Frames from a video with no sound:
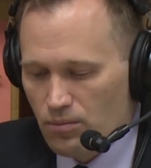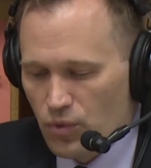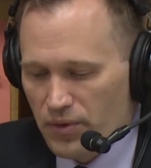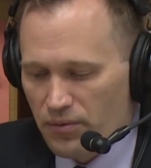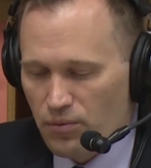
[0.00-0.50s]

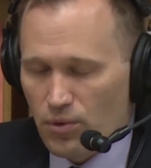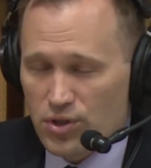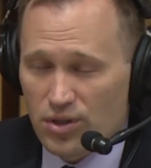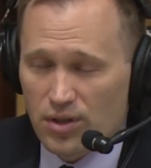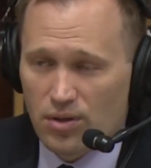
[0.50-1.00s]
We've
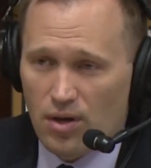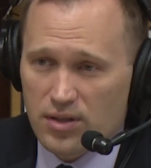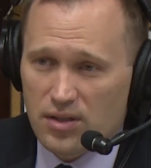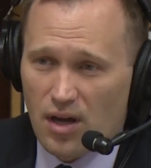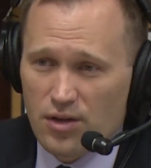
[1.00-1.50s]
unfortunately
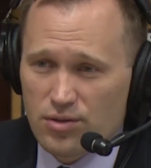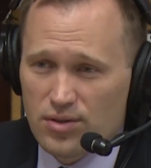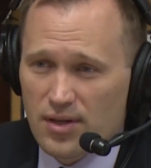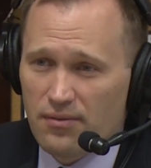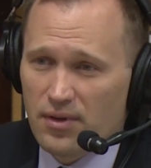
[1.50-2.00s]
lost
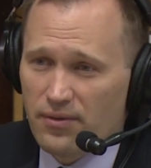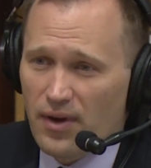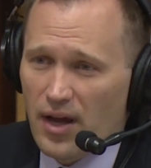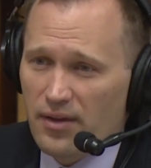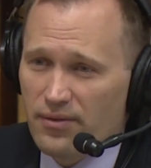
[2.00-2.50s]

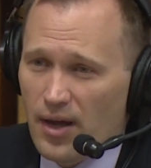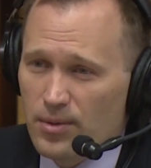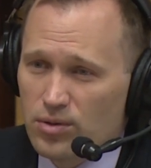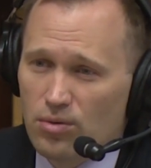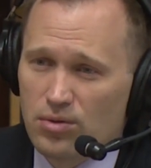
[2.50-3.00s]
175
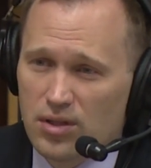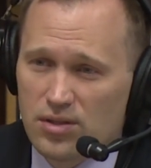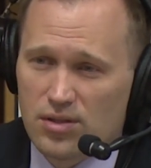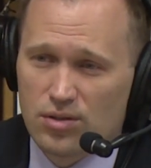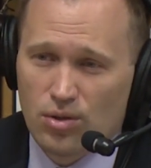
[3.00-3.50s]

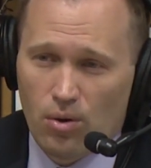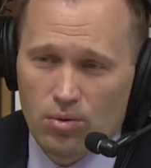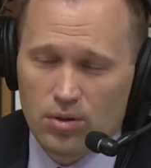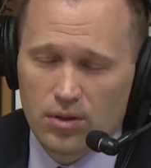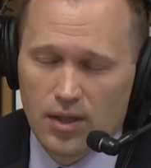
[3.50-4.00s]
Hamiltonians in
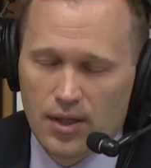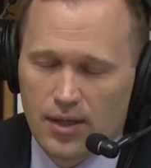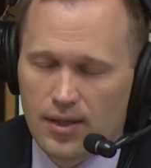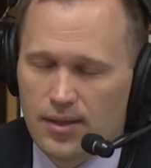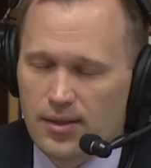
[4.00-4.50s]
total,
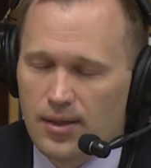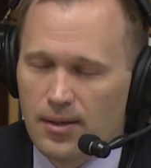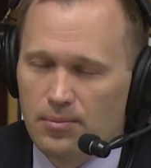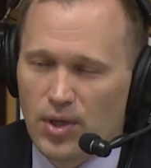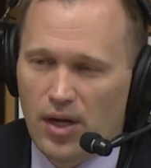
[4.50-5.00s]

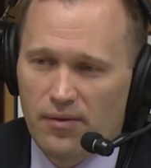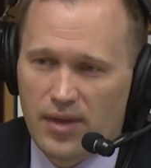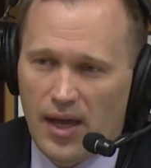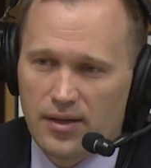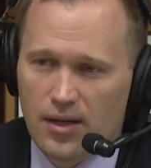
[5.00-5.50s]
but of
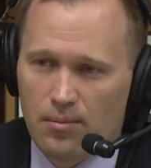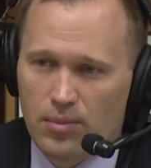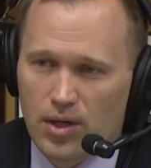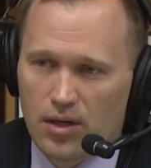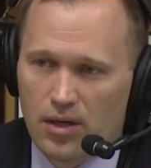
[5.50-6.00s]
that
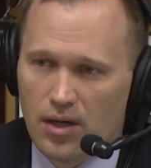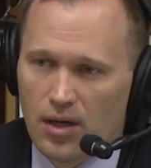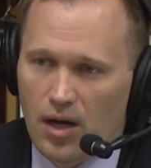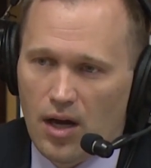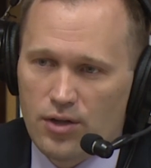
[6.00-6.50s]
number,
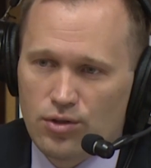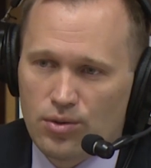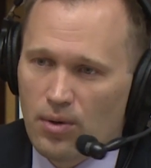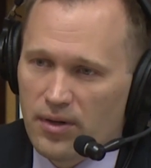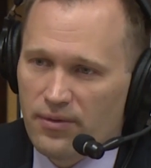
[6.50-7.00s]

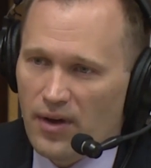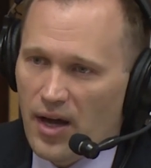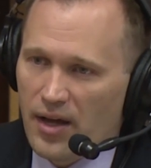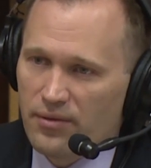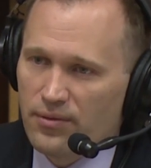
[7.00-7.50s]

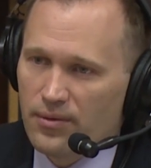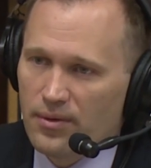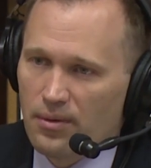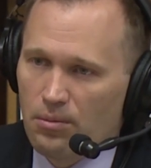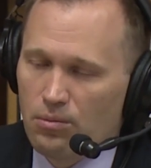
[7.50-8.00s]
125
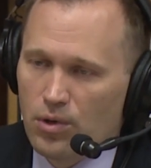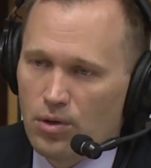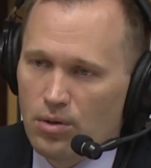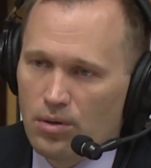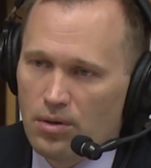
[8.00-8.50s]

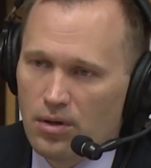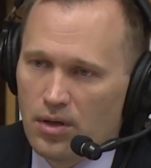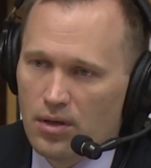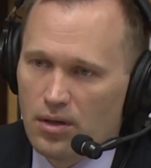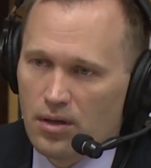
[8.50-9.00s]
were
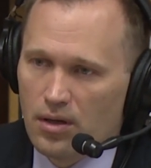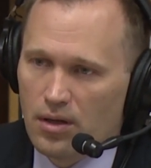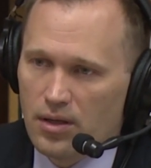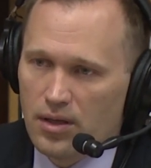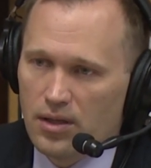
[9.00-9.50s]

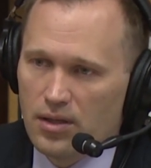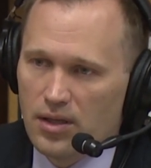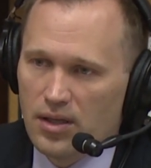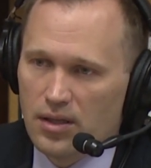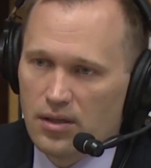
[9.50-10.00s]

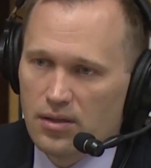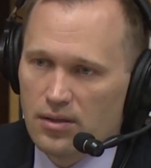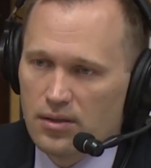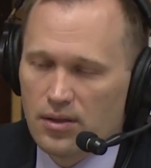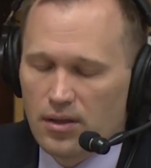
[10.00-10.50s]
in
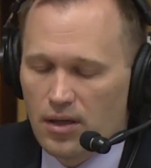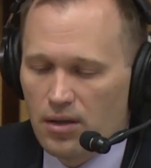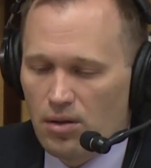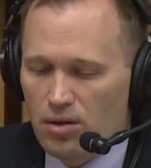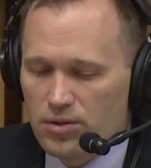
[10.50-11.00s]

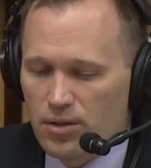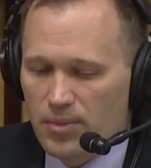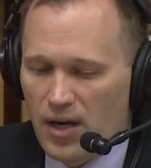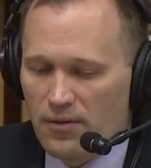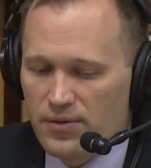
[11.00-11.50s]
a long-term
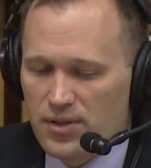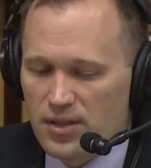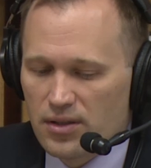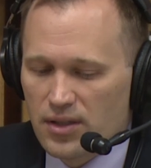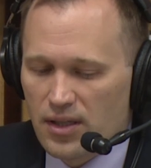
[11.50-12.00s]
care
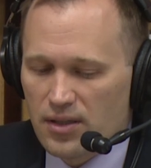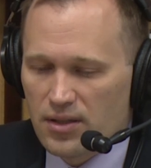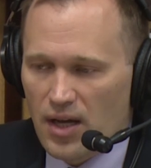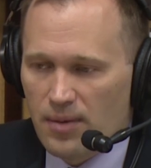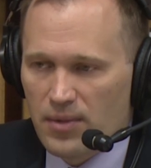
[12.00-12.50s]
facility at the
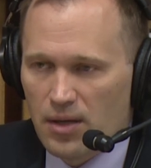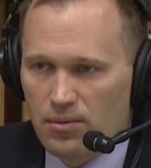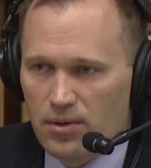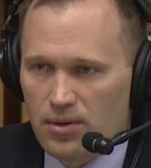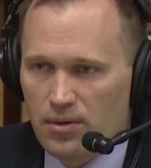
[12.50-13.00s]
time they
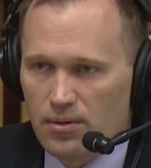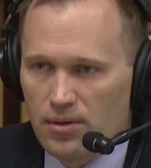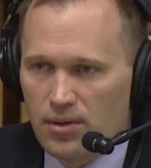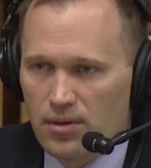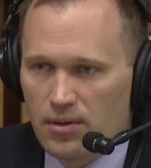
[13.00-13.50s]
were
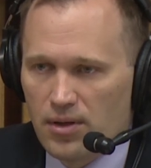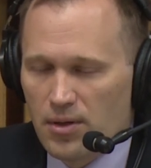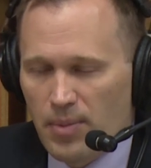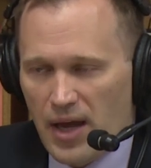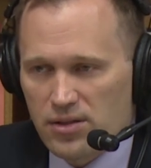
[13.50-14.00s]

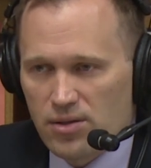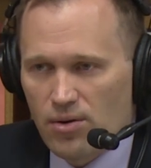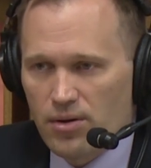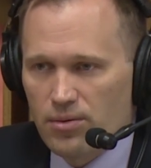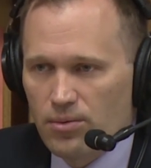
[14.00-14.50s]
either passed
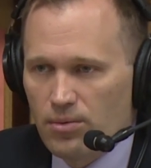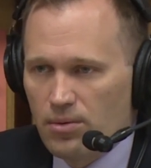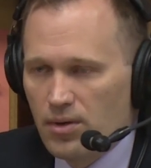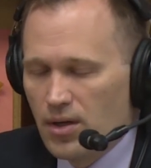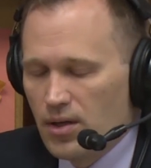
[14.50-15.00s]
on or